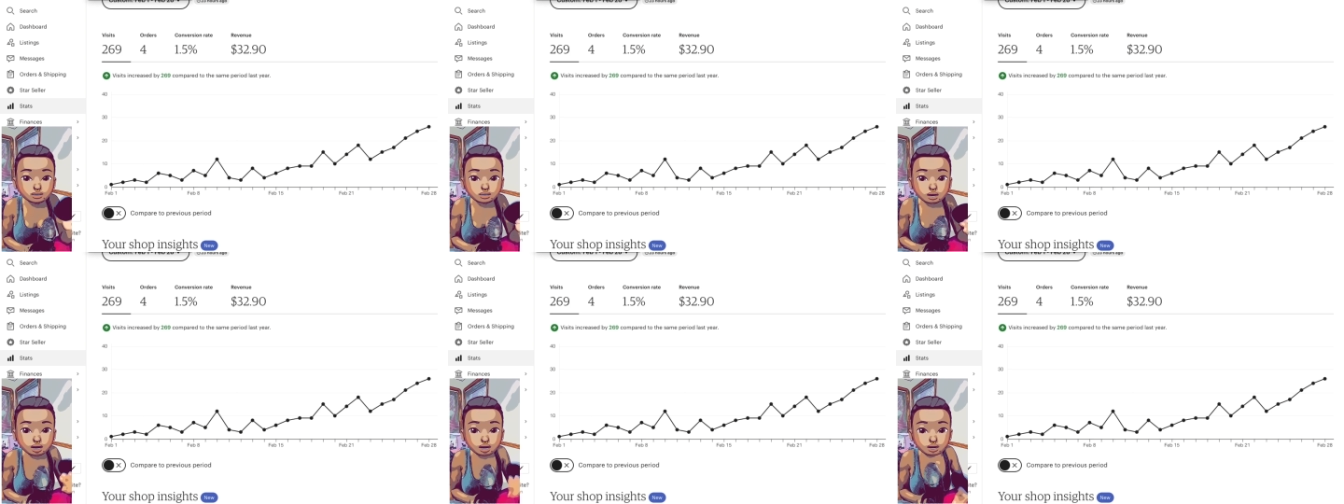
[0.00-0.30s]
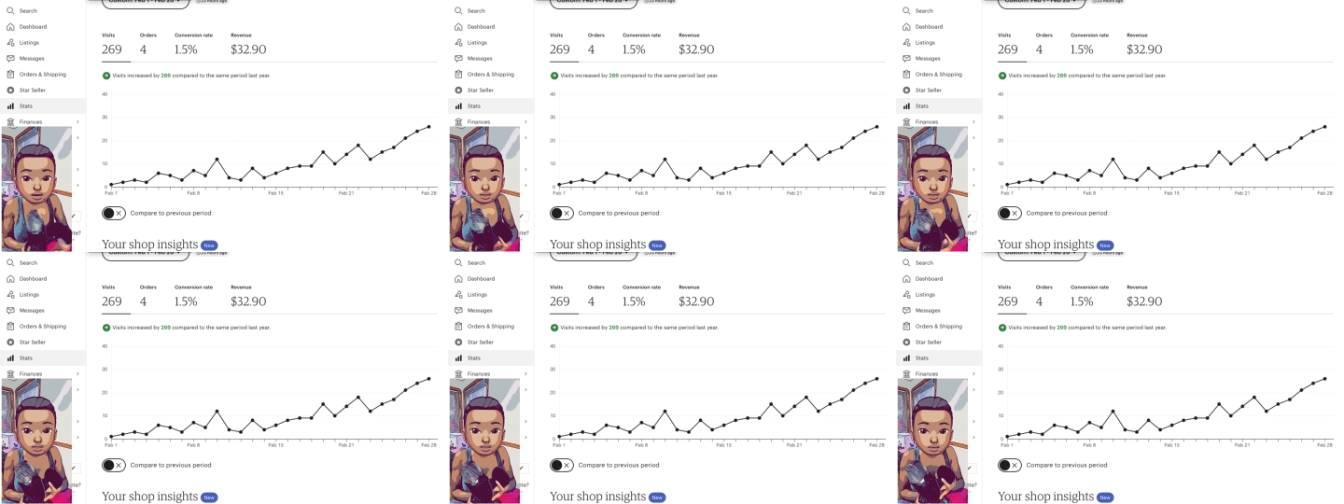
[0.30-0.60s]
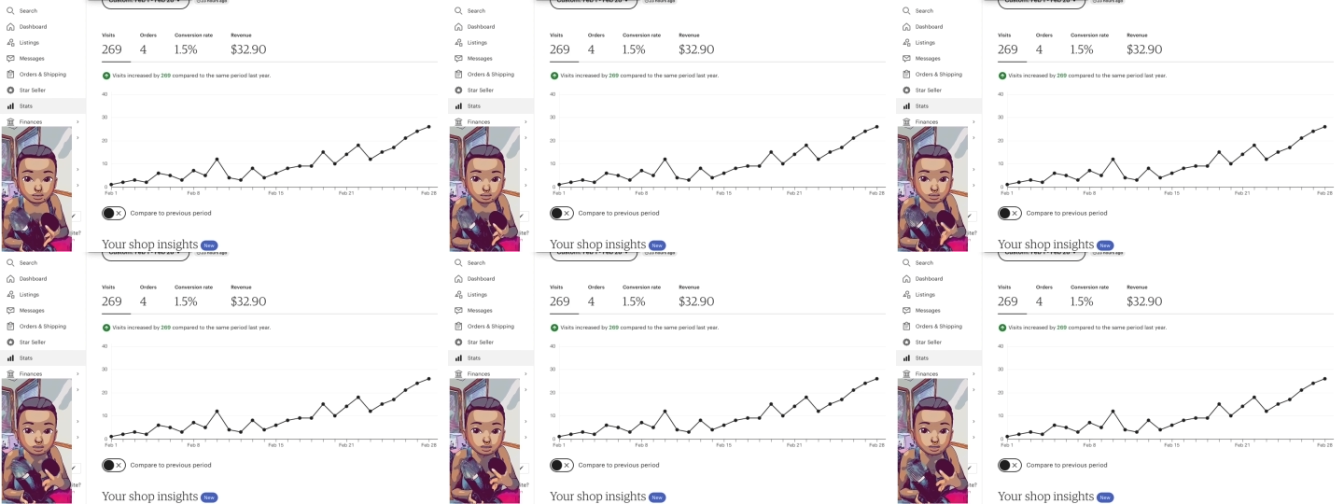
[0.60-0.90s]
like
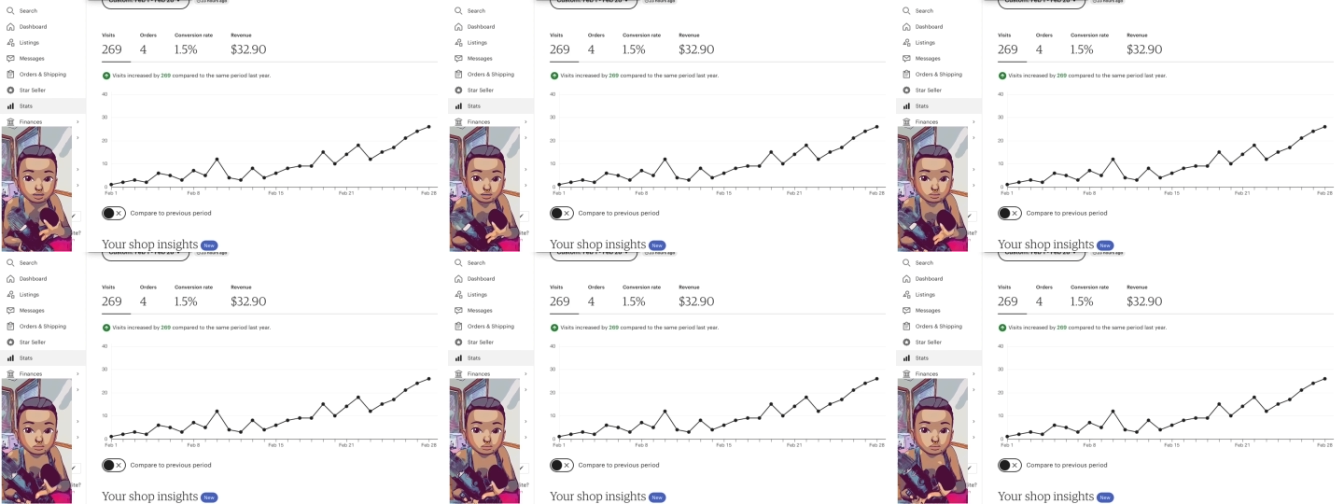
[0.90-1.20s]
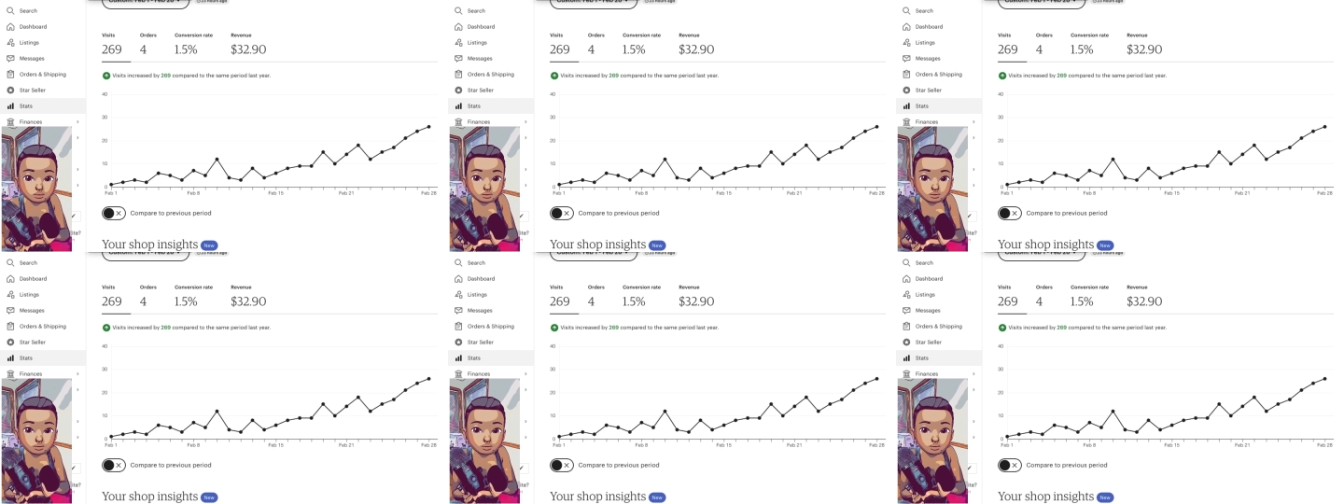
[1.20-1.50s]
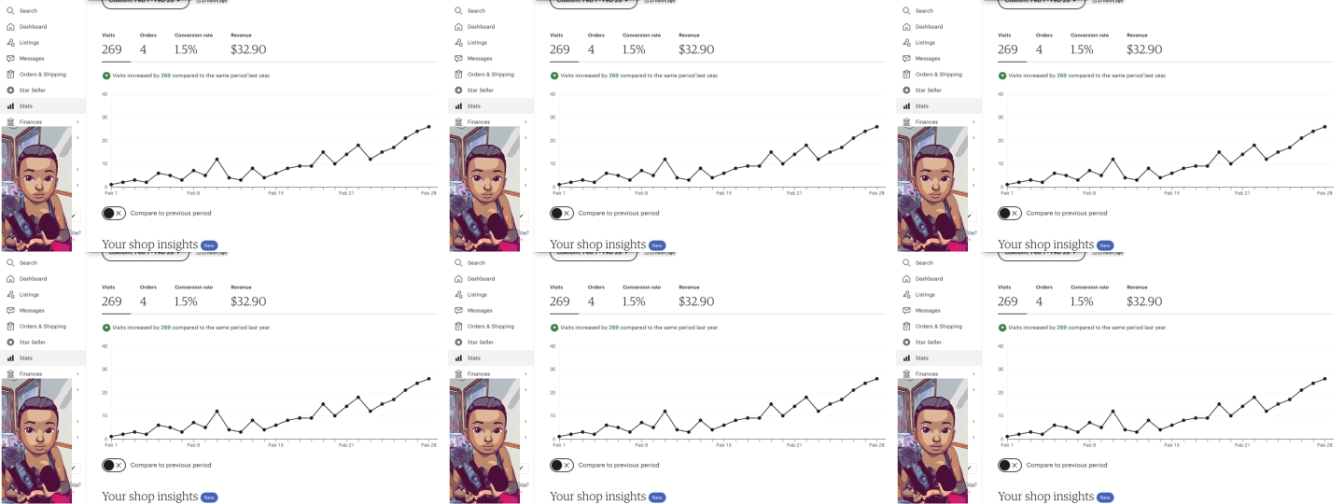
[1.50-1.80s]
the
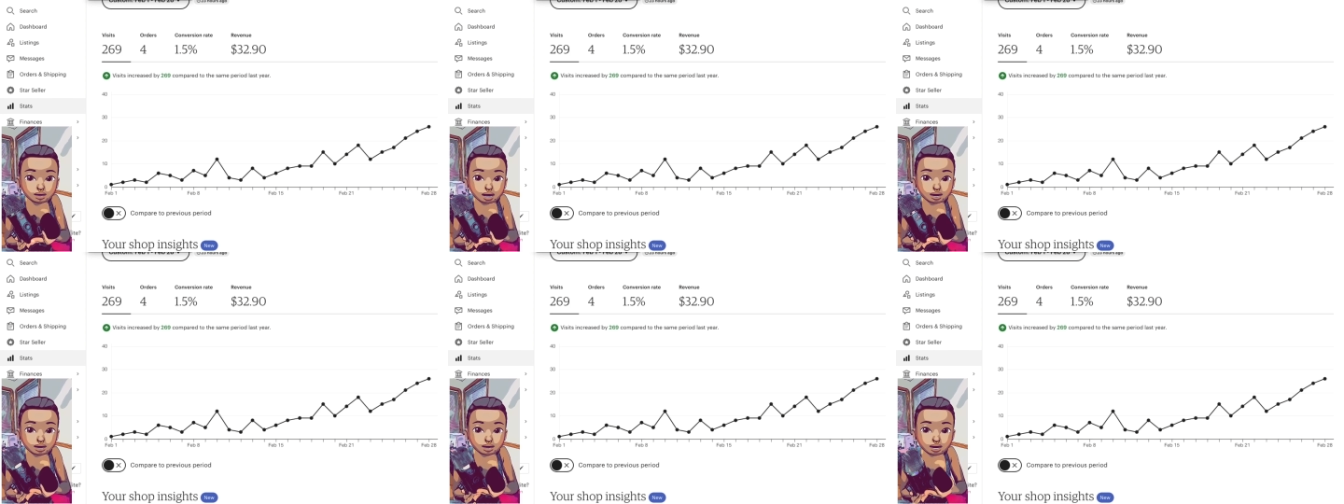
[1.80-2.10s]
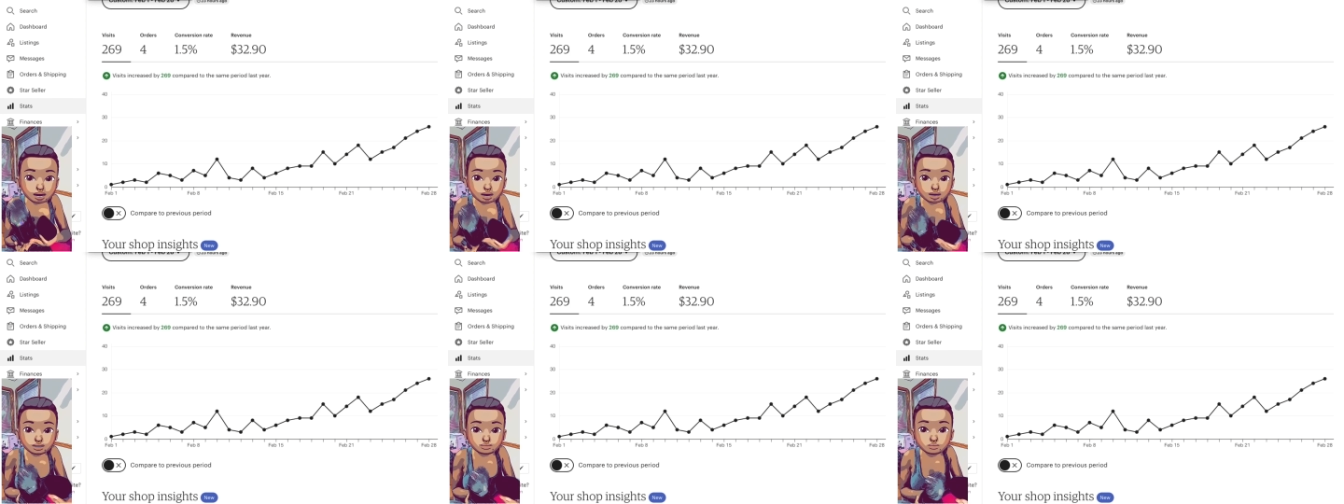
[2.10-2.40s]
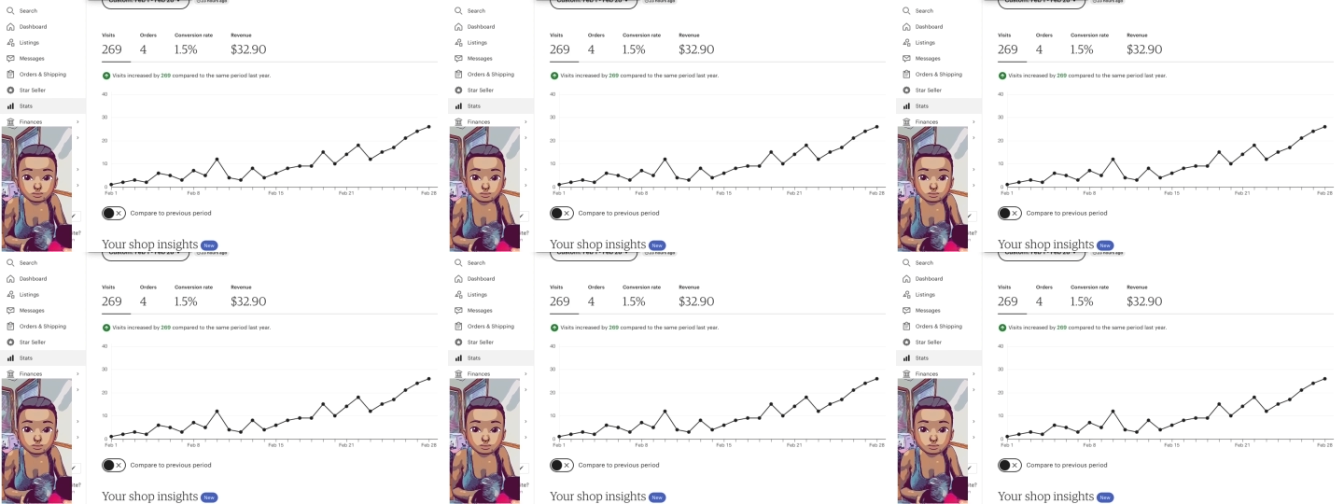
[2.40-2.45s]
Blue Yeti X,